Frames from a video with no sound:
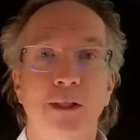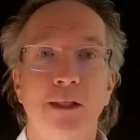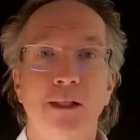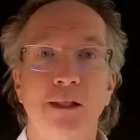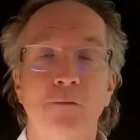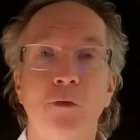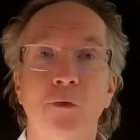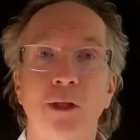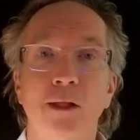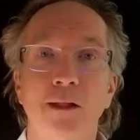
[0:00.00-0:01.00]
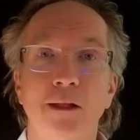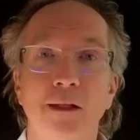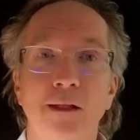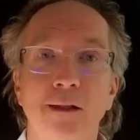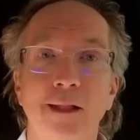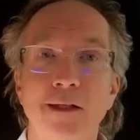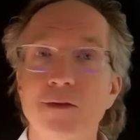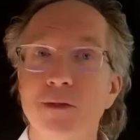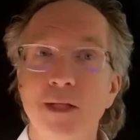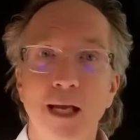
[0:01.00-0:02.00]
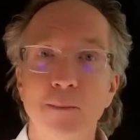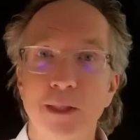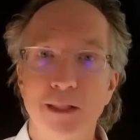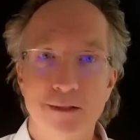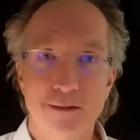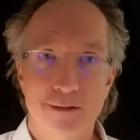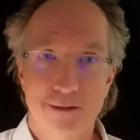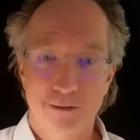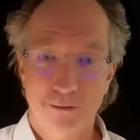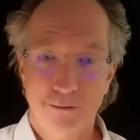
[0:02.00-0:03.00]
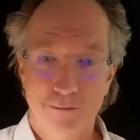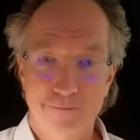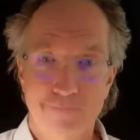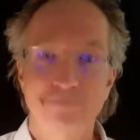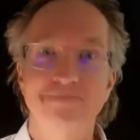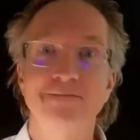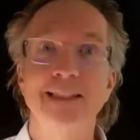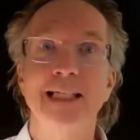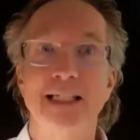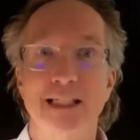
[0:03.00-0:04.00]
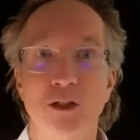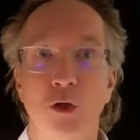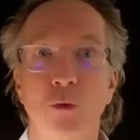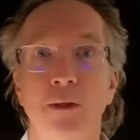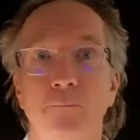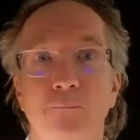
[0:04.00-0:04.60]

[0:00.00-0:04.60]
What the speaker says: and everything that isn't happy to get to know it.